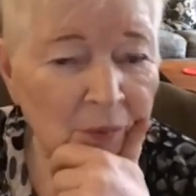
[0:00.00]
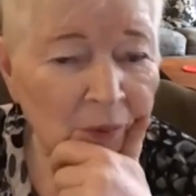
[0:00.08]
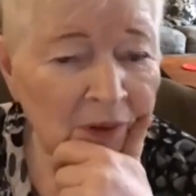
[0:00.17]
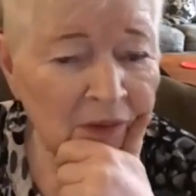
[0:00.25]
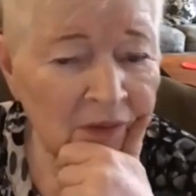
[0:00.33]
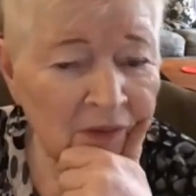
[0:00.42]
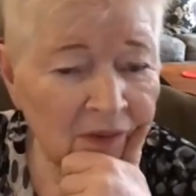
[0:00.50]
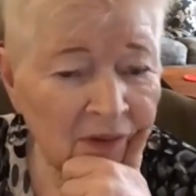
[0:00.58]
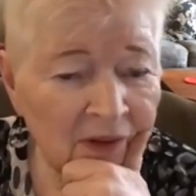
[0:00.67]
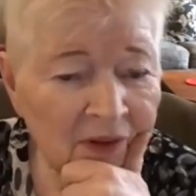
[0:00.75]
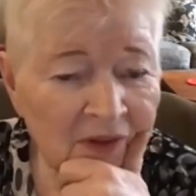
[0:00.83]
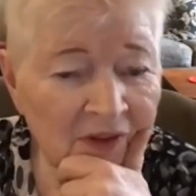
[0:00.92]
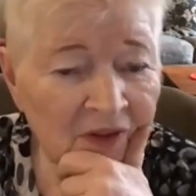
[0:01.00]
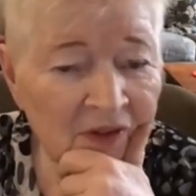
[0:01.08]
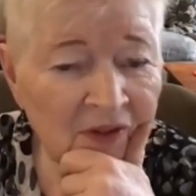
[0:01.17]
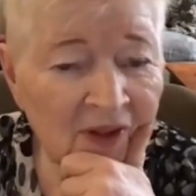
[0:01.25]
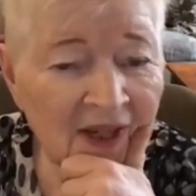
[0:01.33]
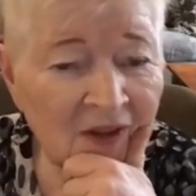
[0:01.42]
What does it
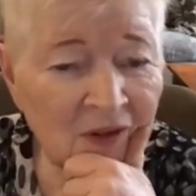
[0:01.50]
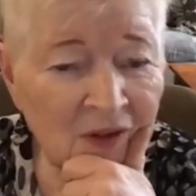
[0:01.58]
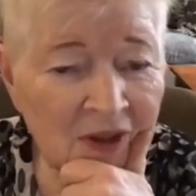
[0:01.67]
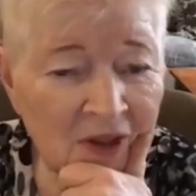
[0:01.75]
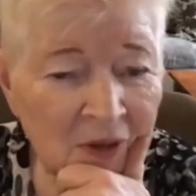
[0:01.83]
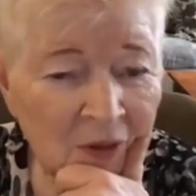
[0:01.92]
say to